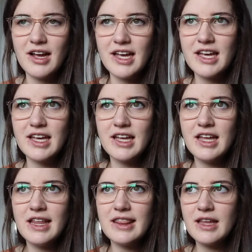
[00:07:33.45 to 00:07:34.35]
I
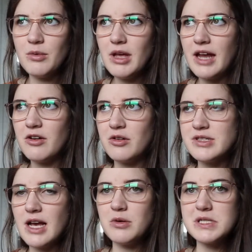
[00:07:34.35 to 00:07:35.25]
think we had our own
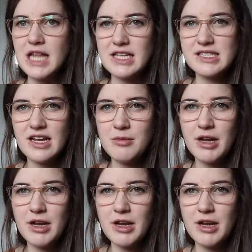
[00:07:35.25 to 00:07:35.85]
towels last time,